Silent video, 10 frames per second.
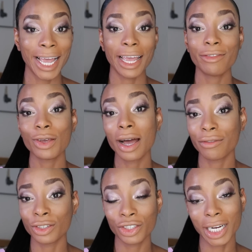If you
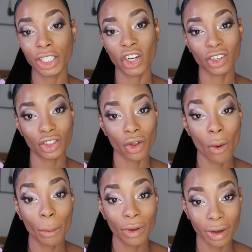haven't tried
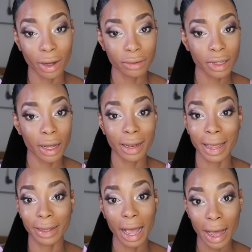drugstore products,
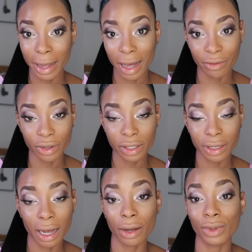like I haven't,
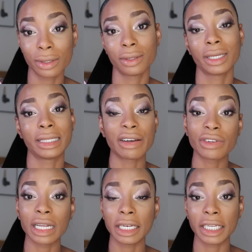I would say
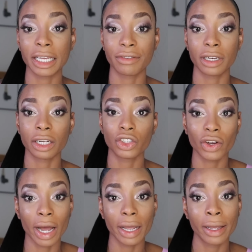definitely give it a
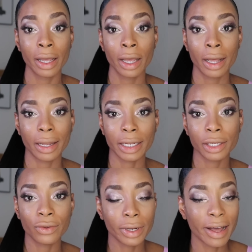try. Like,
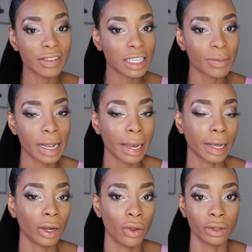you don't have to spend
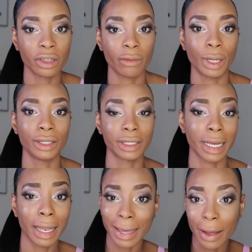like loads of money to
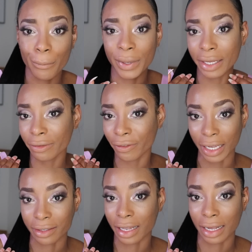get like a beat
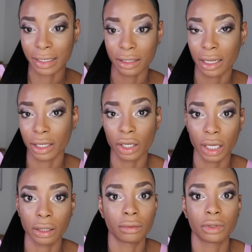face like this. Like, you can